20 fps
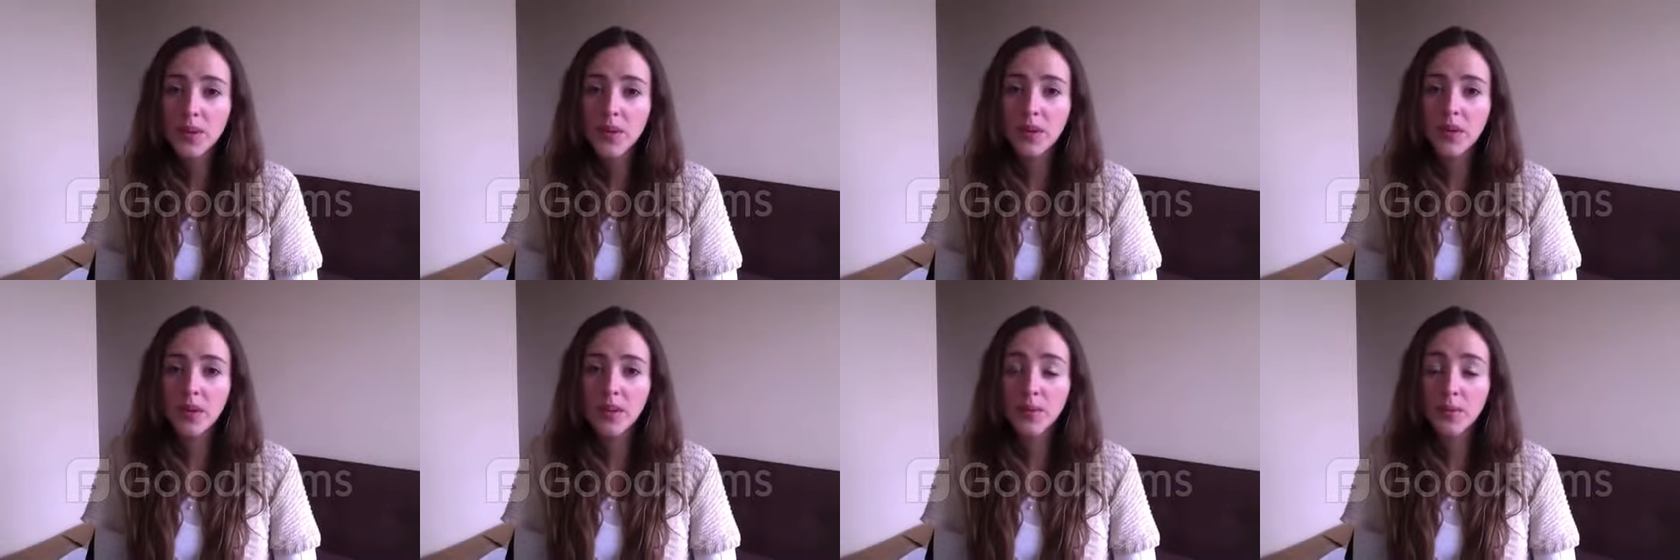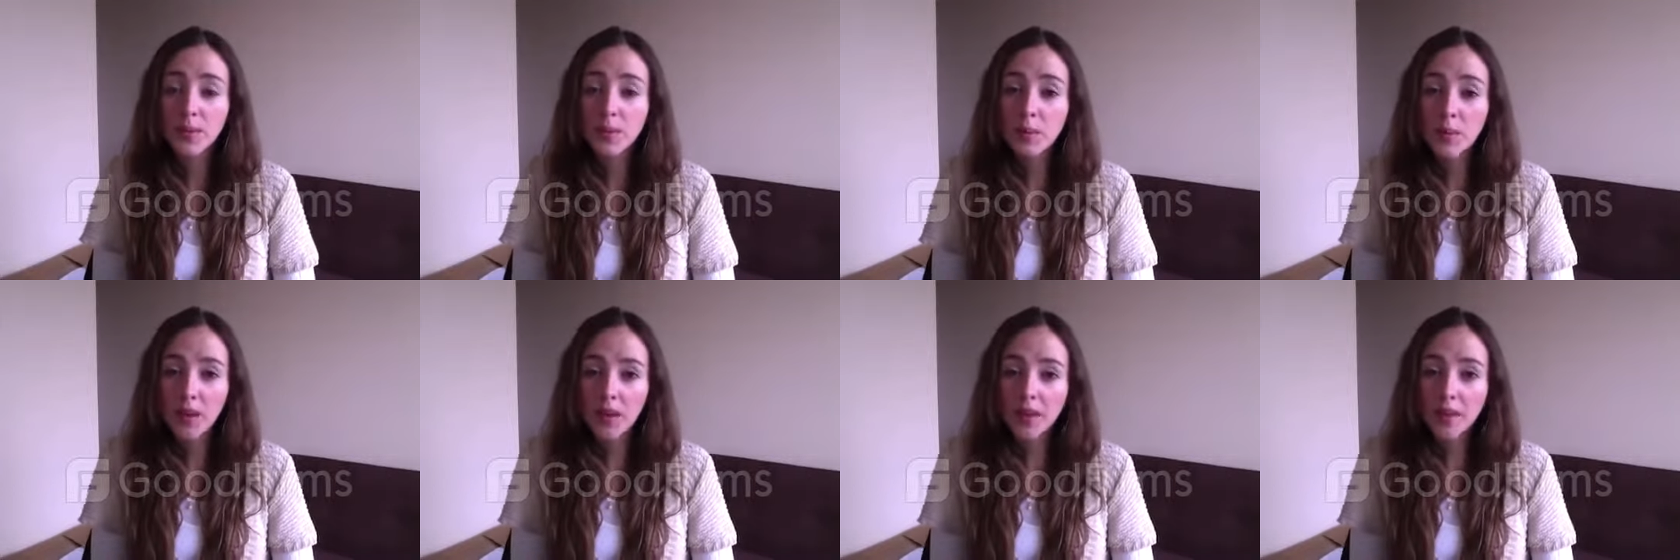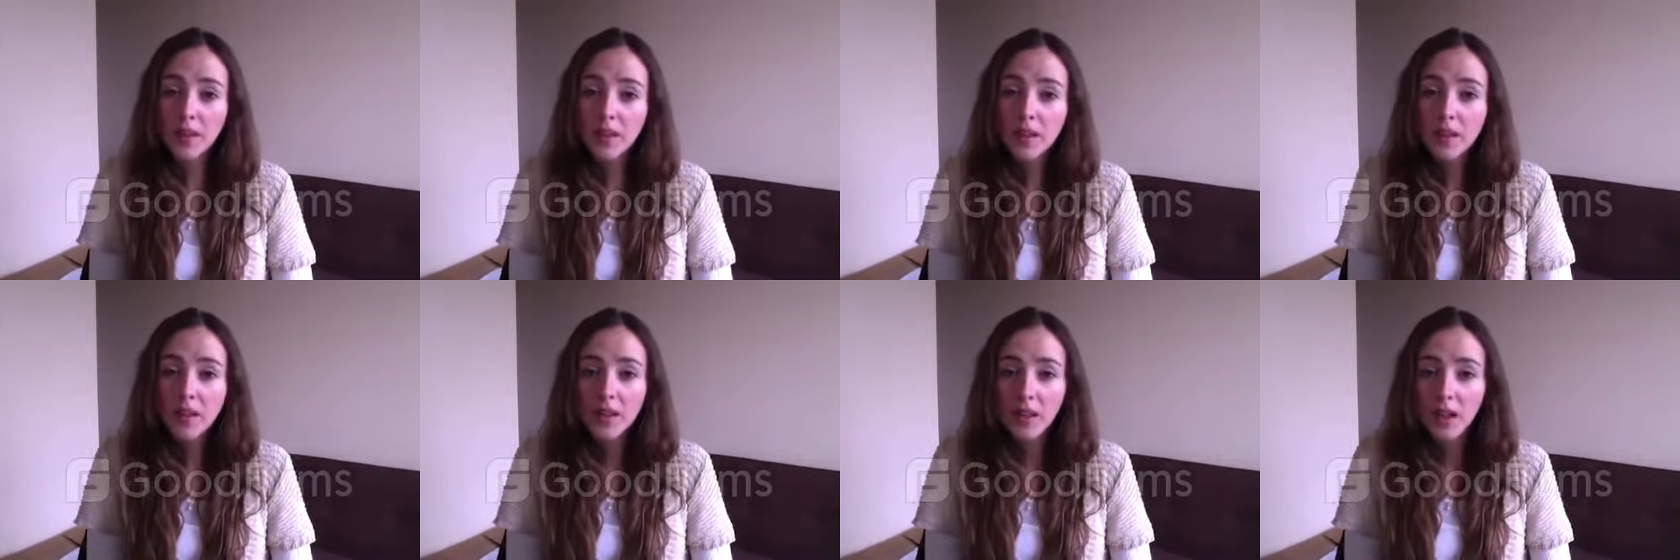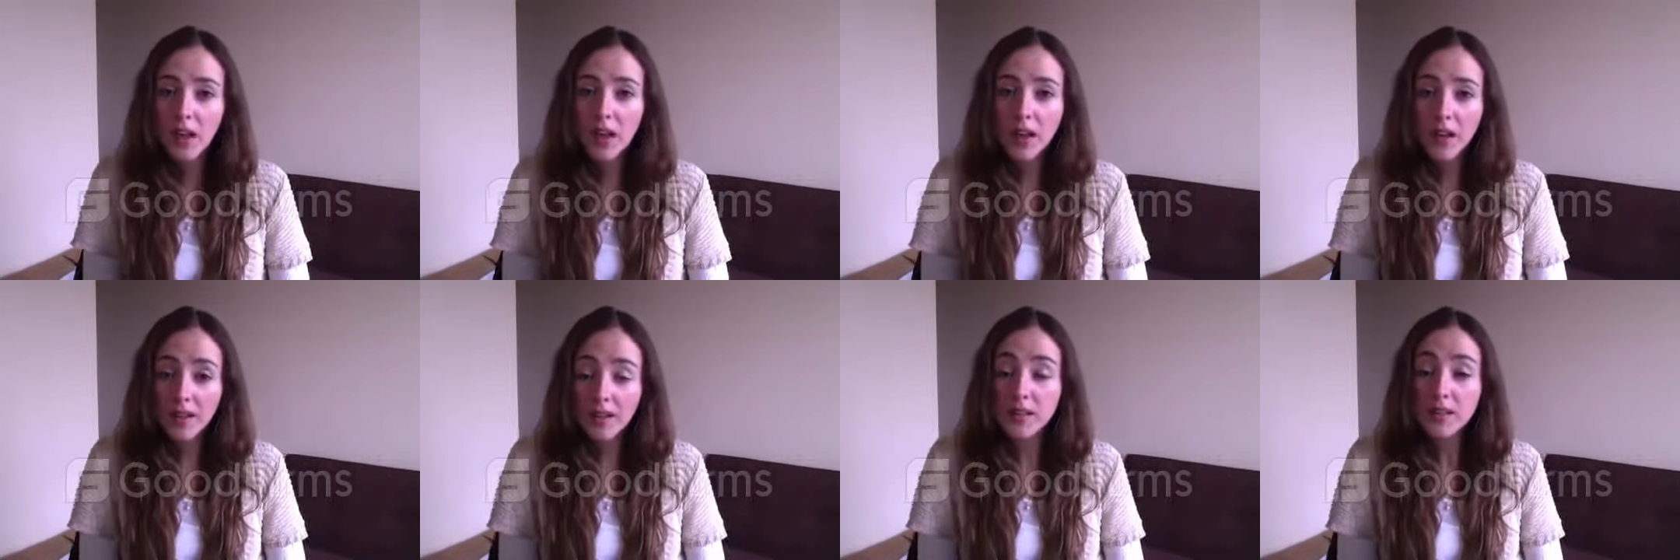than three months
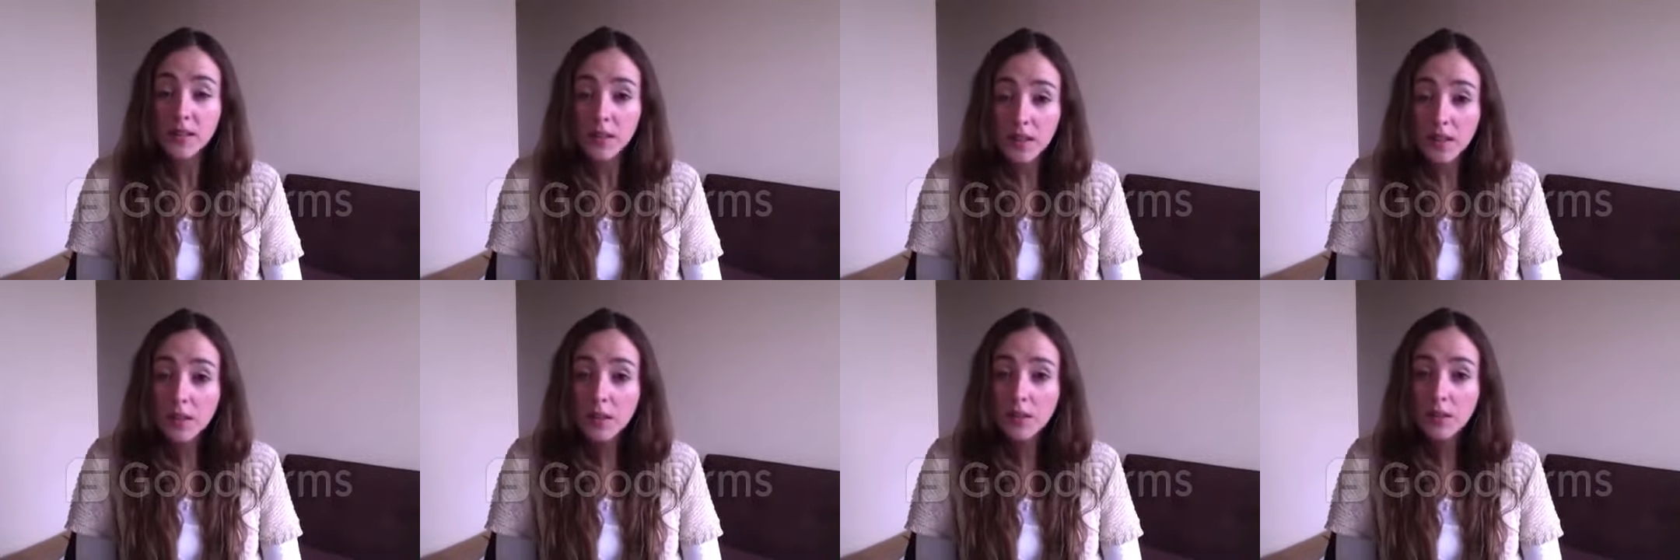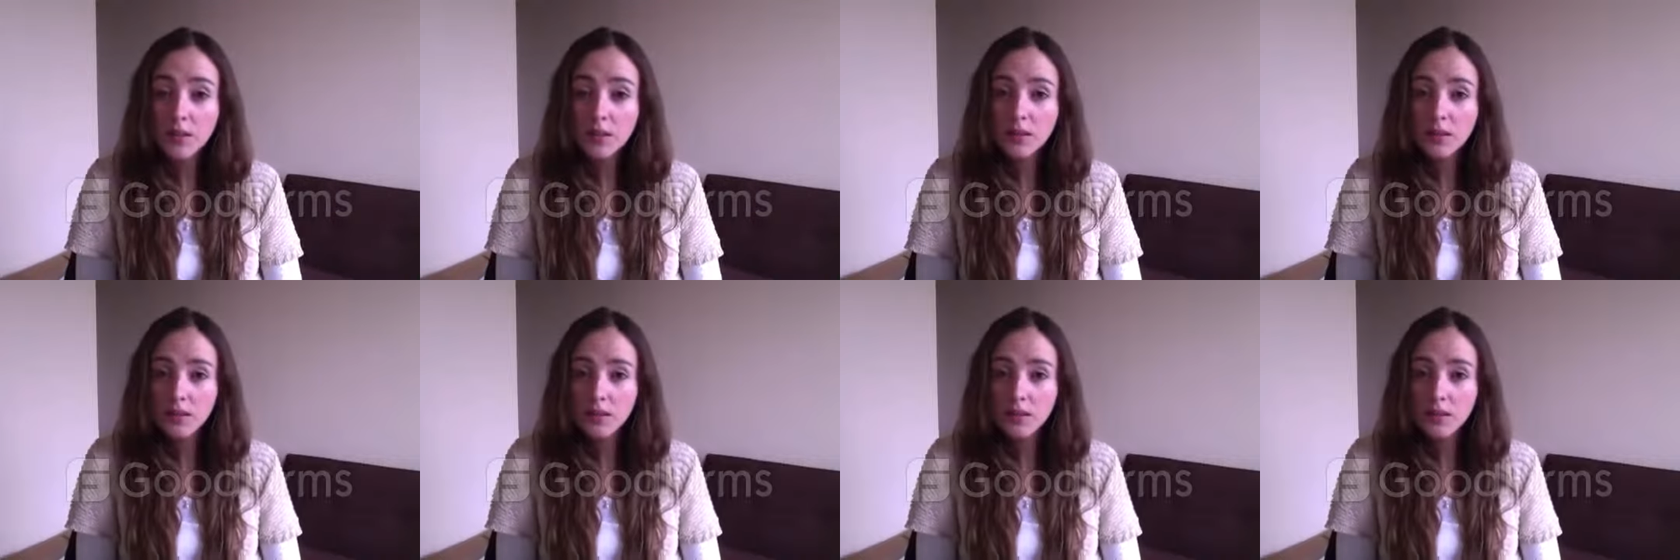and I still